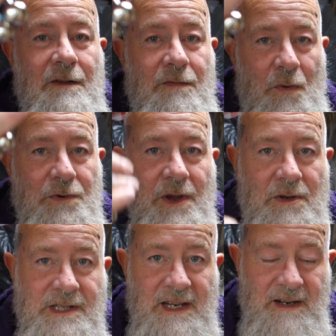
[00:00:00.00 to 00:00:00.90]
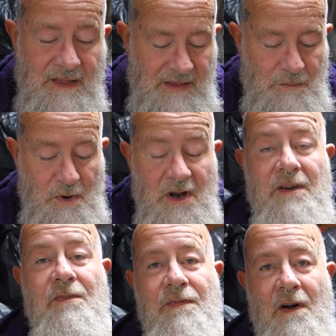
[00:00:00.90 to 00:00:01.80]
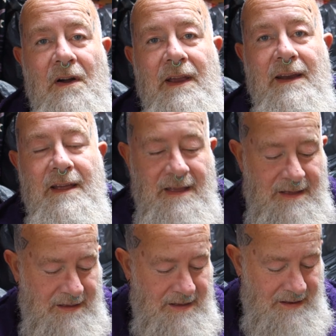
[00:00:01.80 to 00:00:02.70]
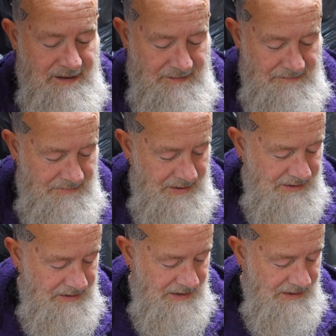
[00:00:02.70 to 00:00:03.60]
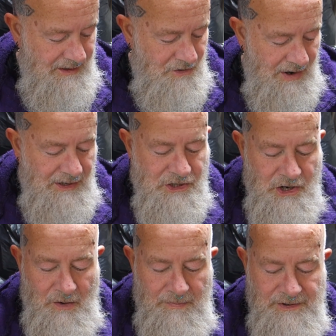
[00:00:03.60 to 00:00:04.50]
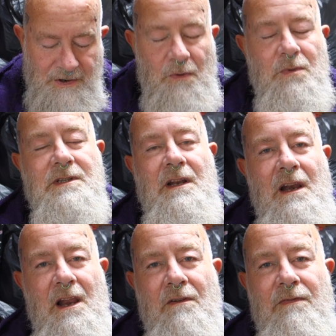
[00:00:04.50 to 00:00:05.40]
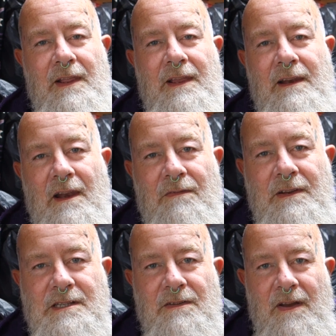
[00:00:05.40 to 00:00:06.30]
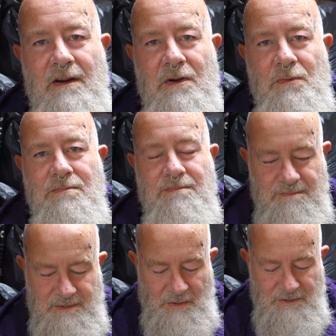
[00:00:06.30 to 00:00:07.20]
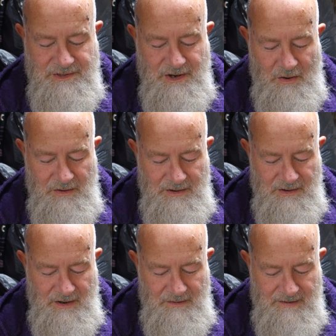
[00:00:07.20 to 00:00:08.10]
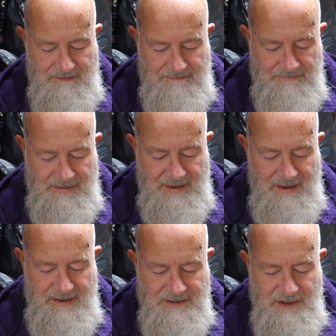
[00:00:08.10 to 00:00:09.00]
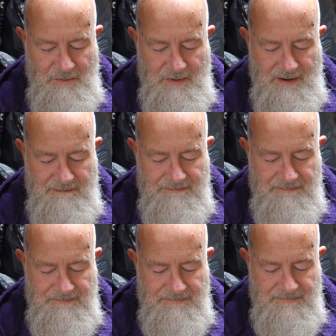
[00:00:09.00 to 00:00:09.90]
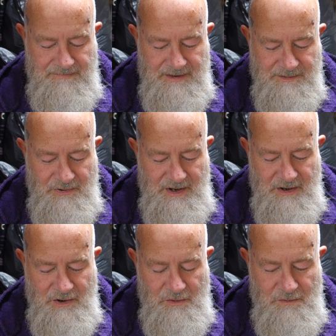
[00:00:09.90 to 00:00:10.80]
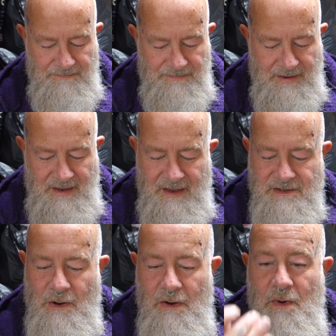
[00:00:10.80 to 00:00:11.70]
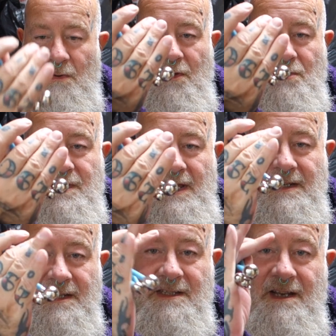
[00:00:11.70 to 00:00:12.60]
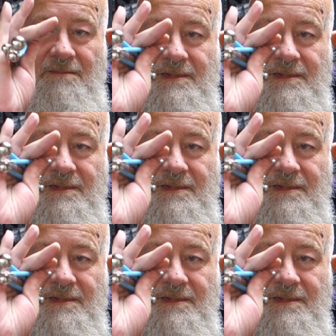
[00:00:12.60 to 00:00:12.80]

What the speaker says: for dotting, and they worked fine. They did a great job. The dot was a lovely, lovely spherical sort of dot, you know. So that's pretty cool. So I will use these at some